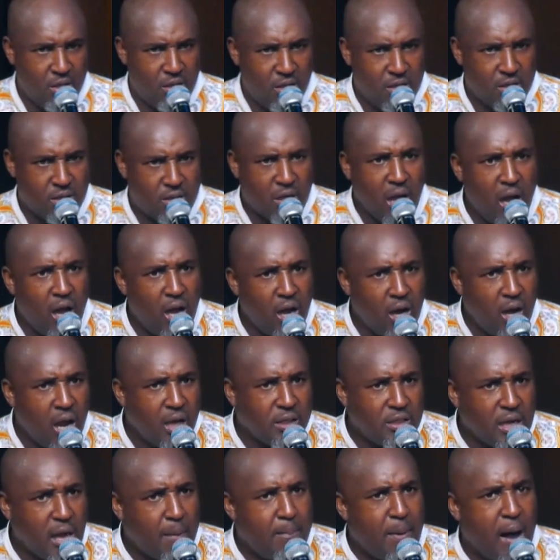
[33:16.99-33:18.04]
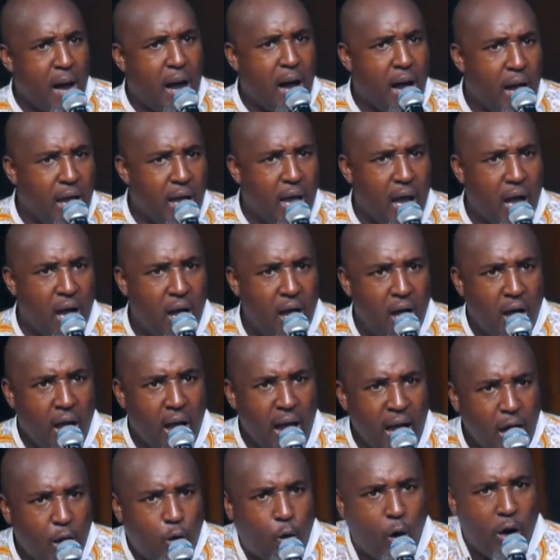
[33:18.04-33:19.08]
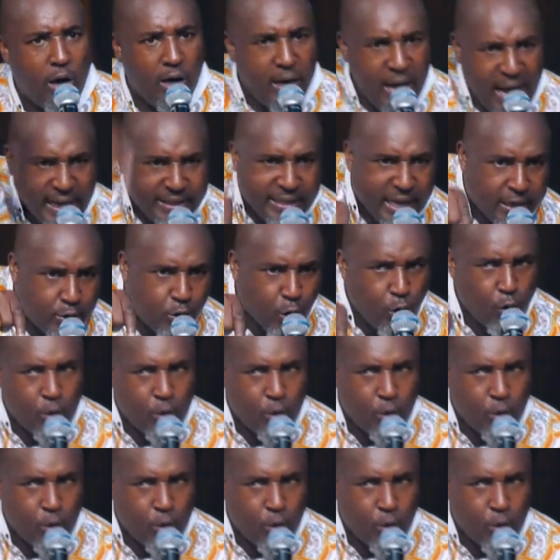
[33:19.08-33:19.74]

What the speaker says: And connected to you